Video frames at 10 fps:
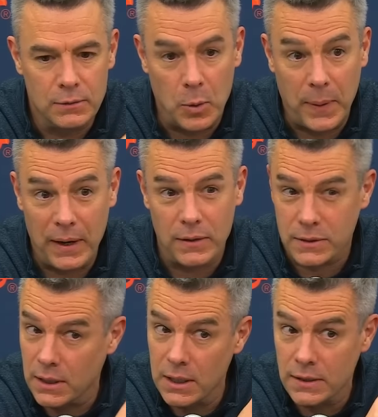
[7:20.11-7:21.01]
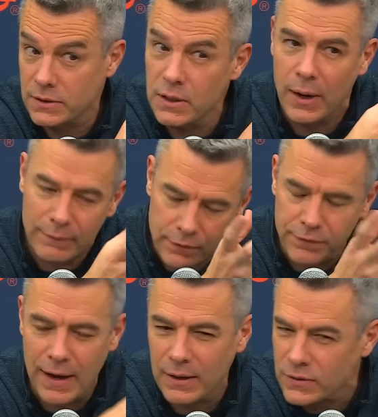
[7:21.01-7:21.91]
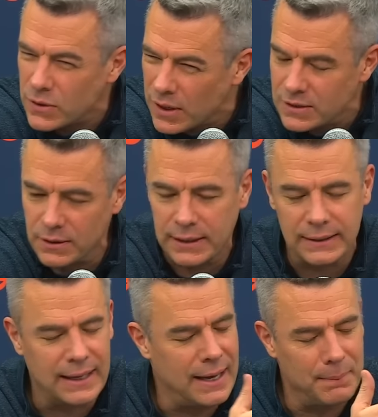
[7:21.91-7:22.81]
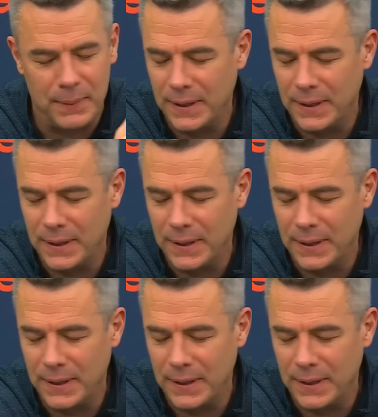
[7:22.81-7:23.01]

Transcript: for Paris, And it is, you know, after finals, you always look at that.